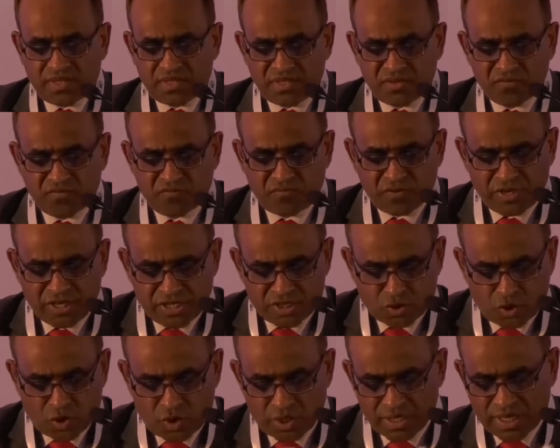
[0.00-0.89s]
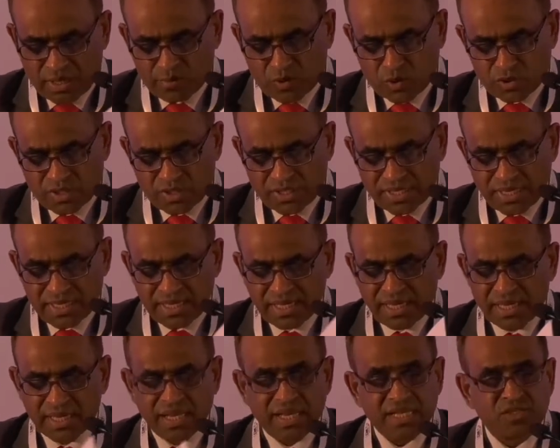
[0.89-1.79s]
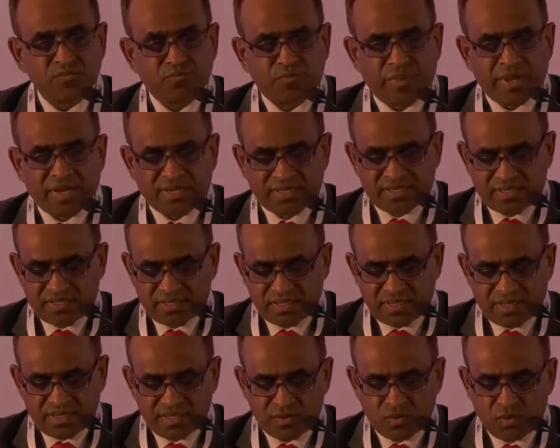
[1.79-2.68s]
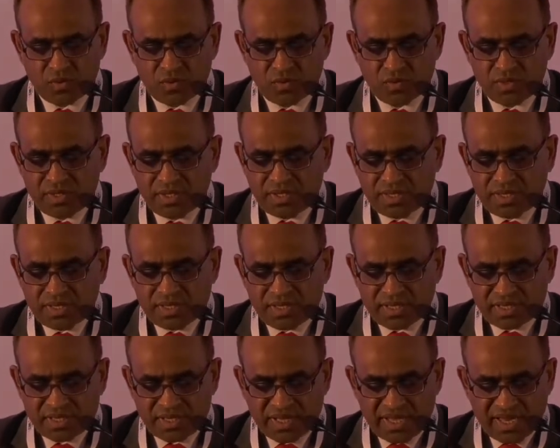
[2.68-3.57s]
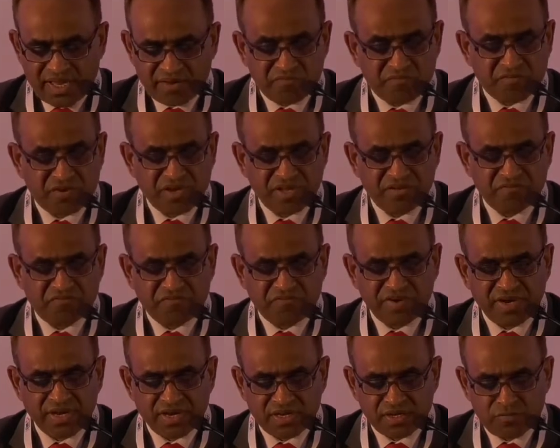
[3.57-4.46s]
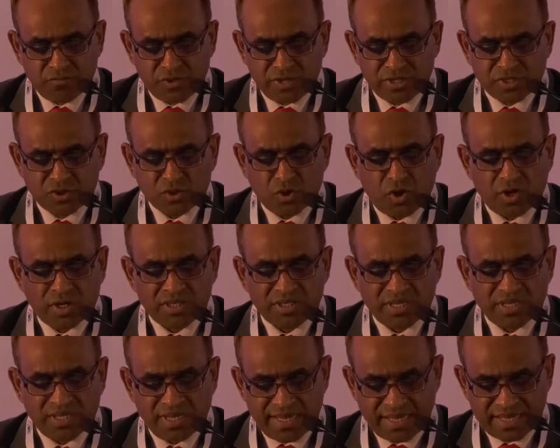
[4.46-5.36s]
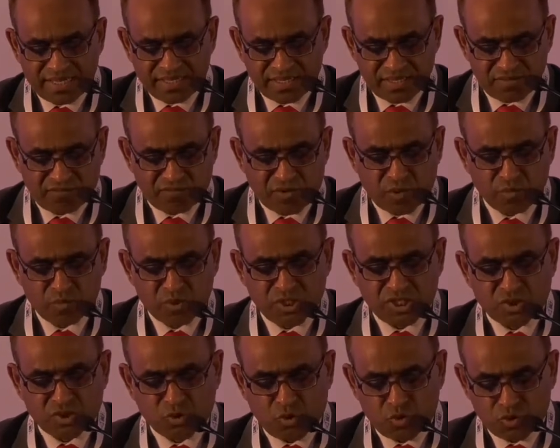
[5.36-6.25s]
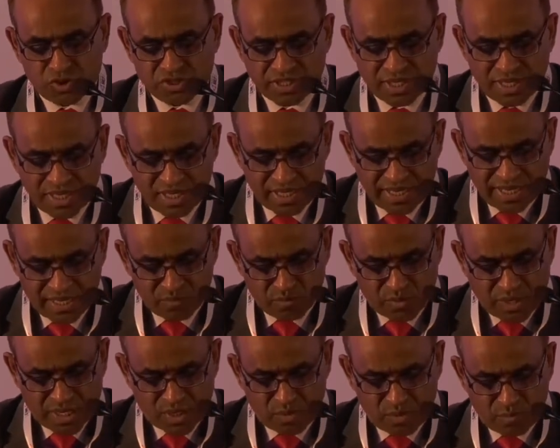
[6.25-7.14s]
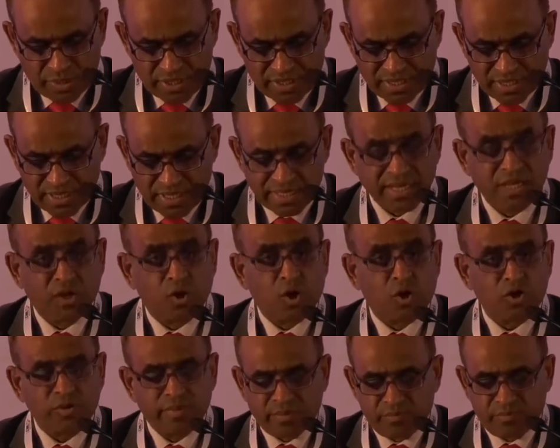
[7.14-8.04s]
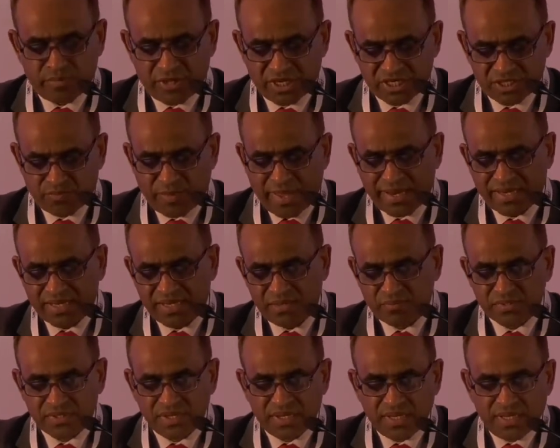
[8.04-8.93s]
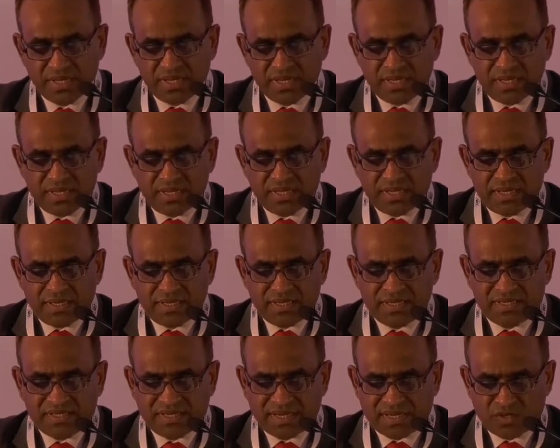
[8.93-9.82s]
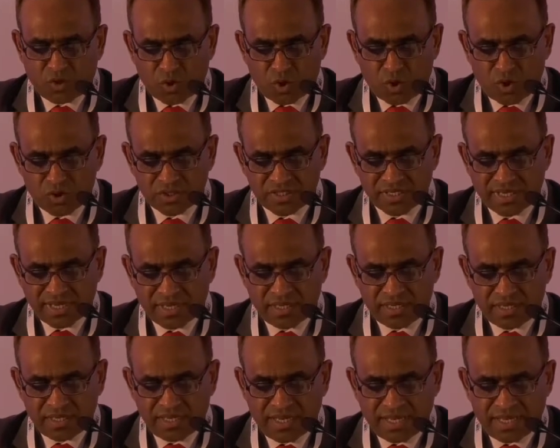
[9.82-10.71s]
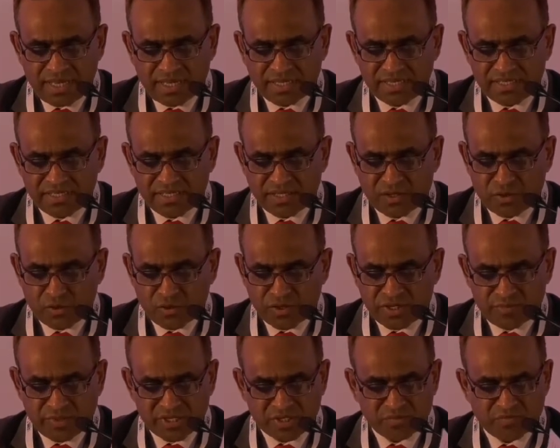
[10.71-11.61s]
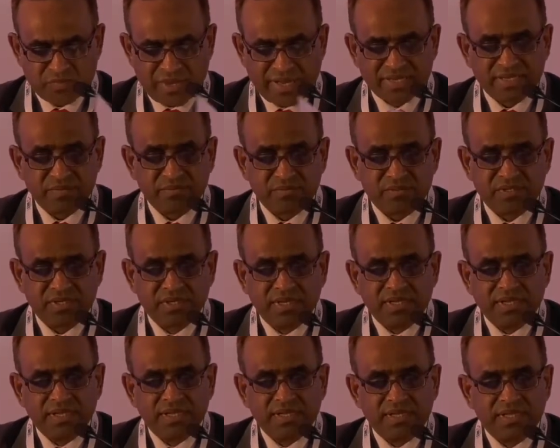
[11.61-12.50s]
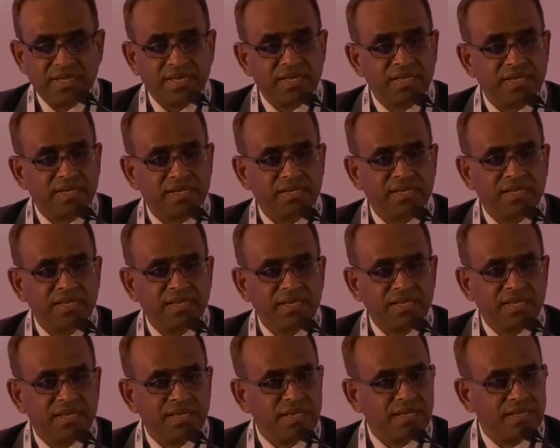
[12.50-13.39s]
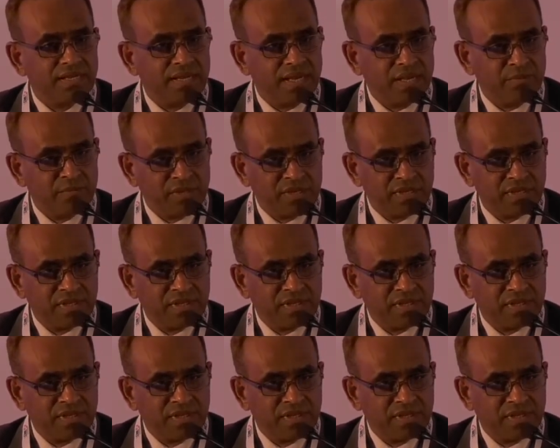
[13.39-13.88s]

If we talk about the legal aspect, in every field we talk, like from the social, environmental, economic perspectives, in technological and security perspectives, their